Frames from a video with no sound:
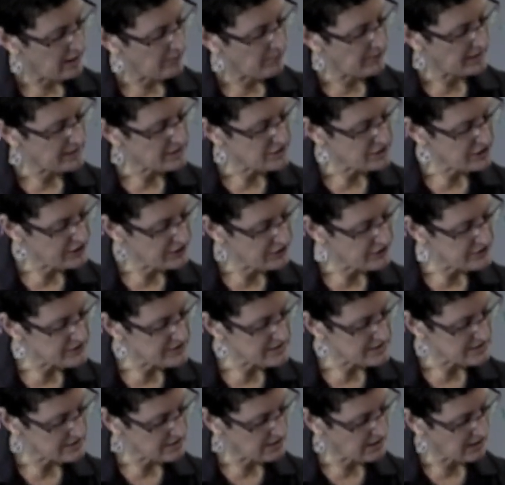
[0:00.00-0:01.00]
but she
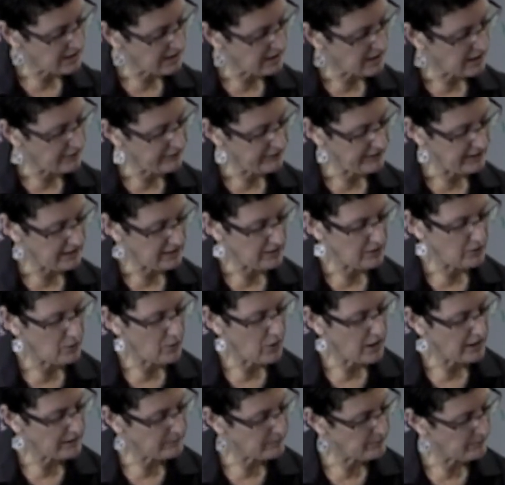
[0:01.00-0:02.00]
used, uh, I think,
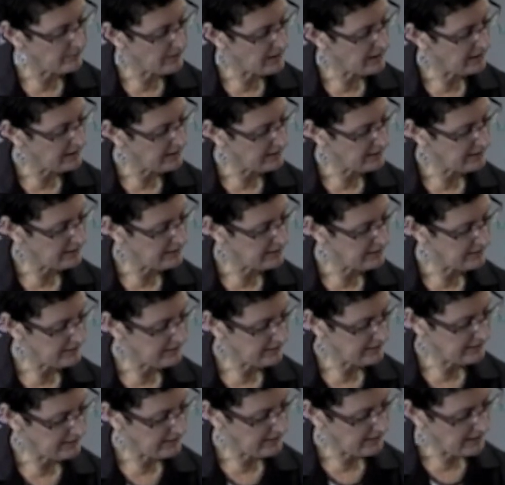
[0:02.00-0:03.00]
quite a, uh,
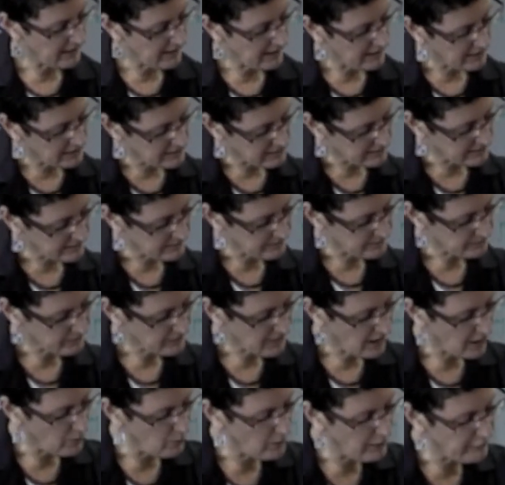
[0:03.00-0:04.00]
uh
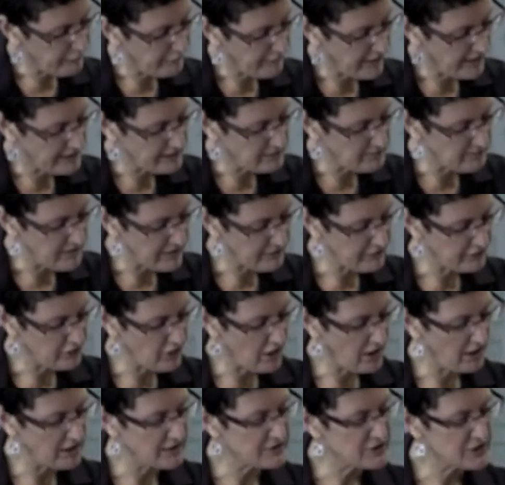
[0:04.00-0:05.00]
a well-founded
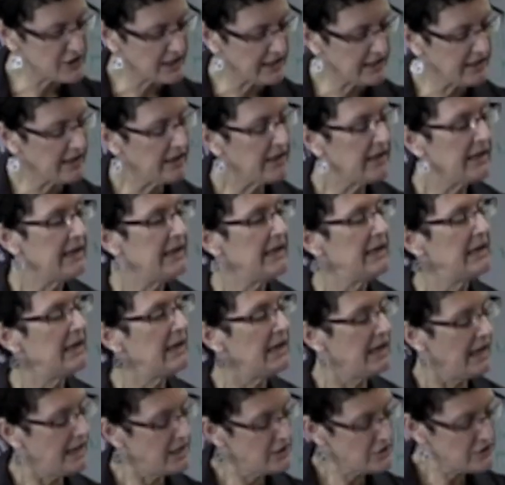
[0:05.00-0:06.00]
methodology
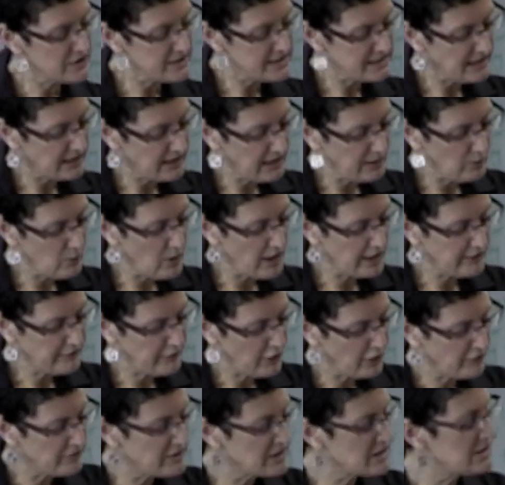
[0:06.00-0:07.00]
Interestingly, one of
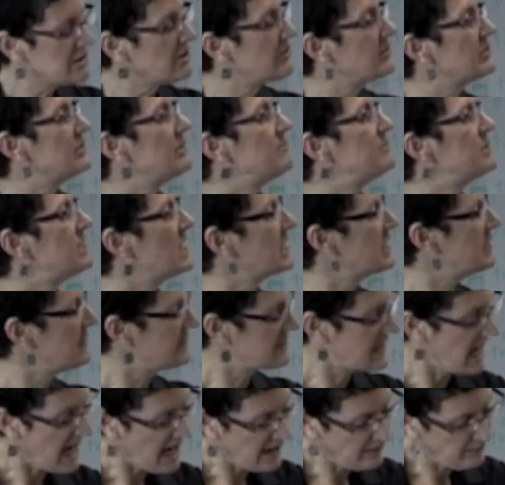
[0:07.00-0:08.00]
her research
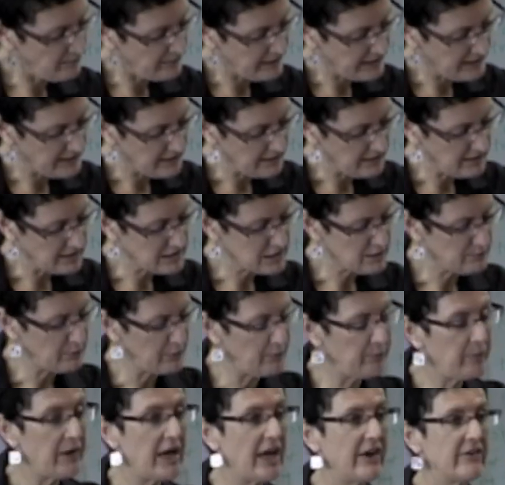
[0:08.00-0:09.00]
objectives had been to
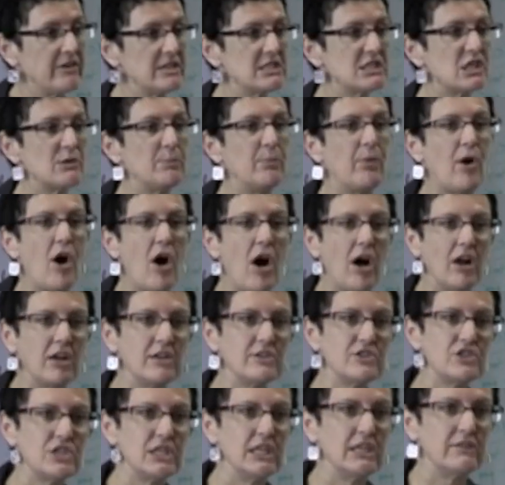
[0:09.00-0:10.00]
prepare a
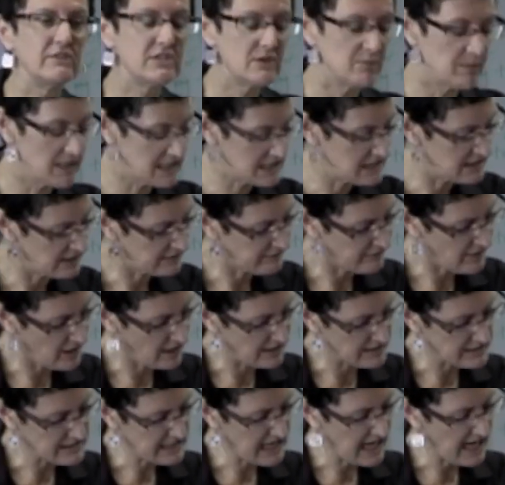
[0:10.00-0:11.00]
topology of domestic
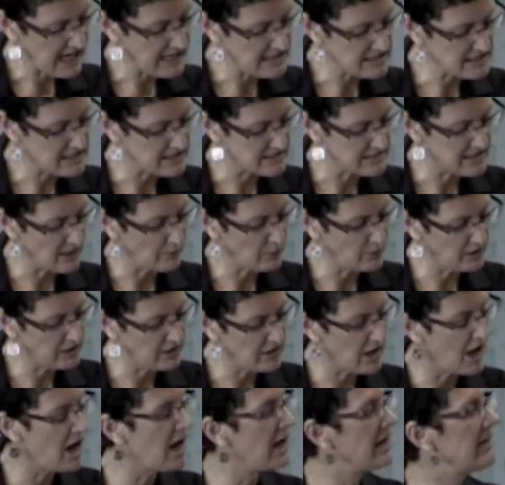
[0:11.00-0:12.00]
violence cases that would
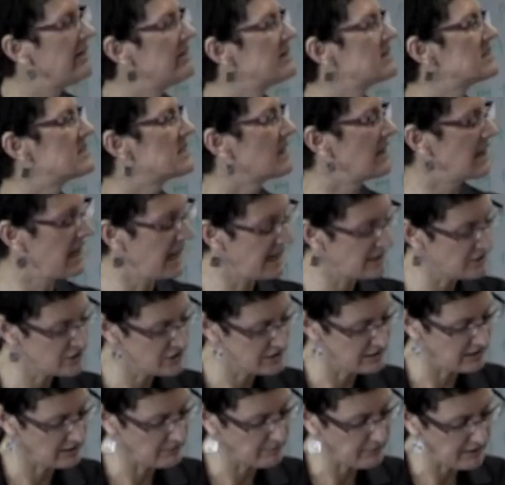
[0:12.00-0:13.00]
guide the
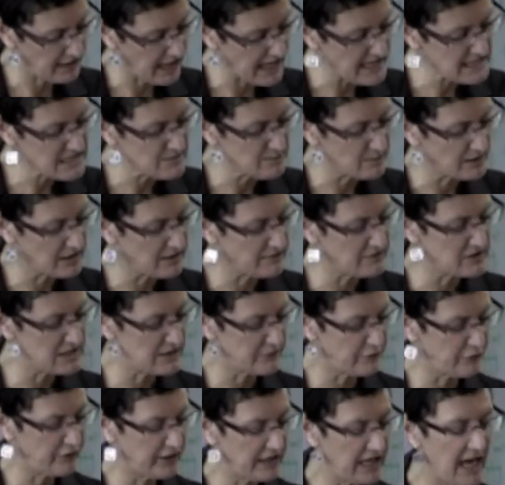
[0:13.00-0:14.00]
selection and placement of
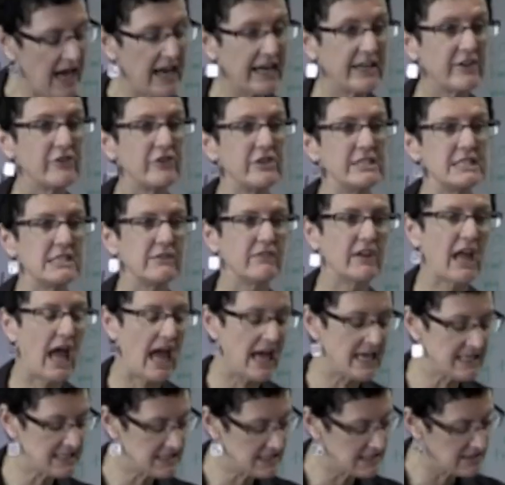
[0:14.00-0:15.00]
different categories of
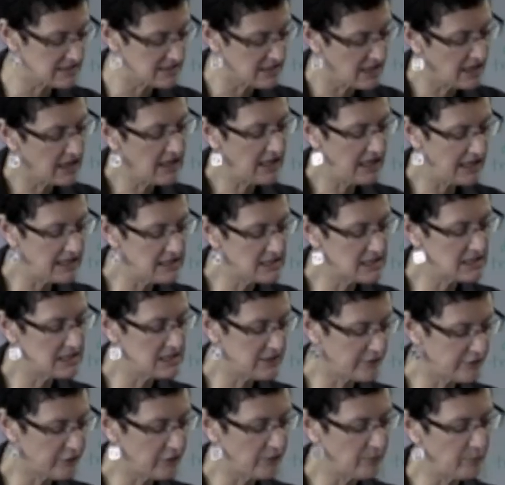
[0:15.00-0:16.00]
cases into
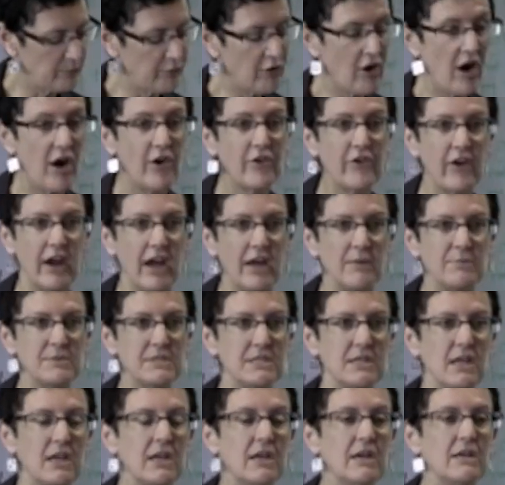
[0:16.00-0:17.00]
different
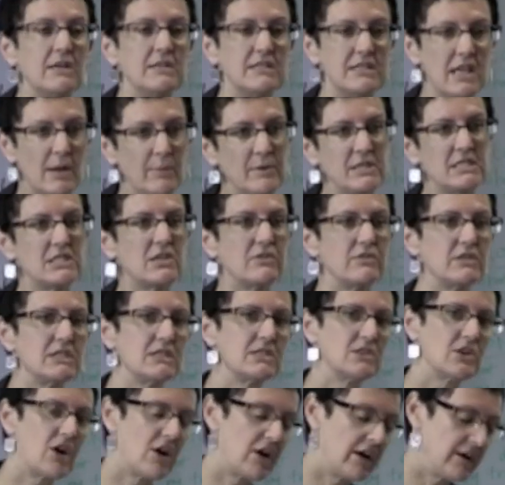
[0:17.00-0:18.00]
programs, some into
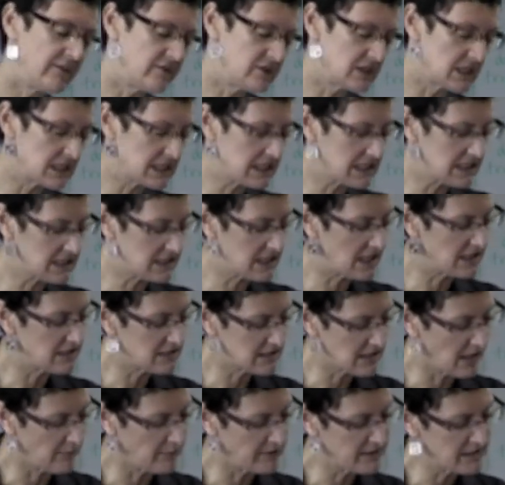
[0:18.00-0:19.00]
restorative justice and
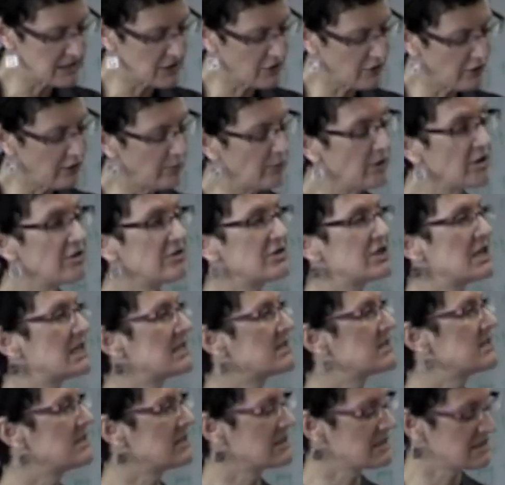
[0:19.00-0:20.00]
some into criminal
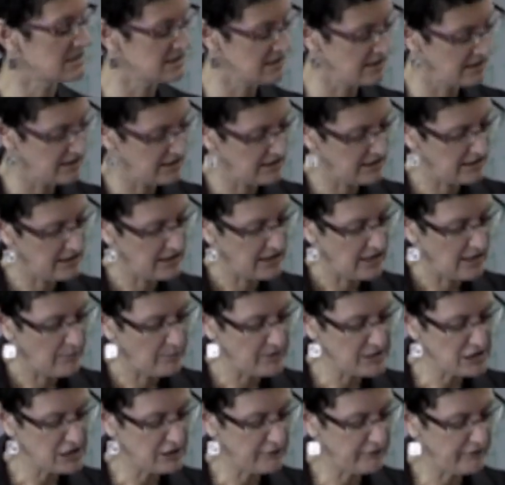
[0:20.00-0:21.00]
justice.
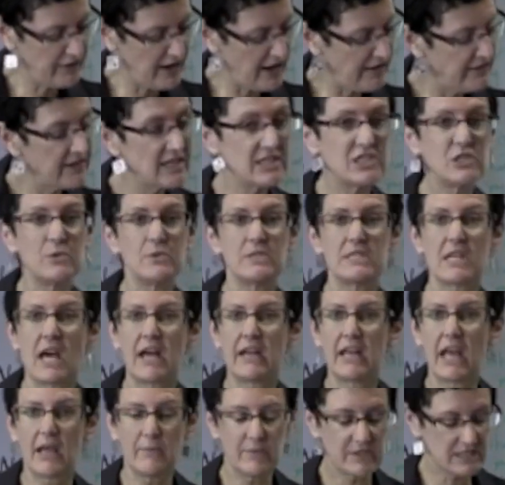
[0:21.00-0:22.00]
But she found that she was
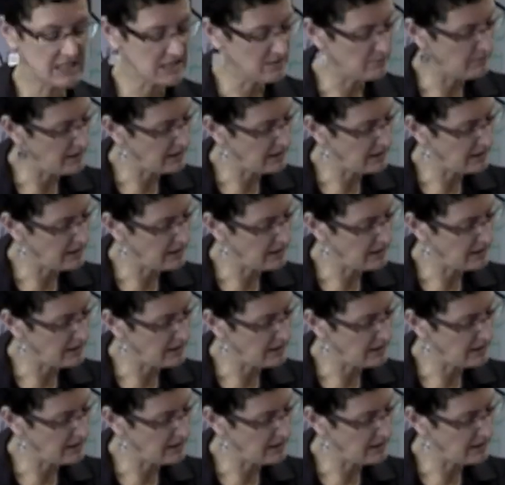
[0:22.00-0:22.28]
unable to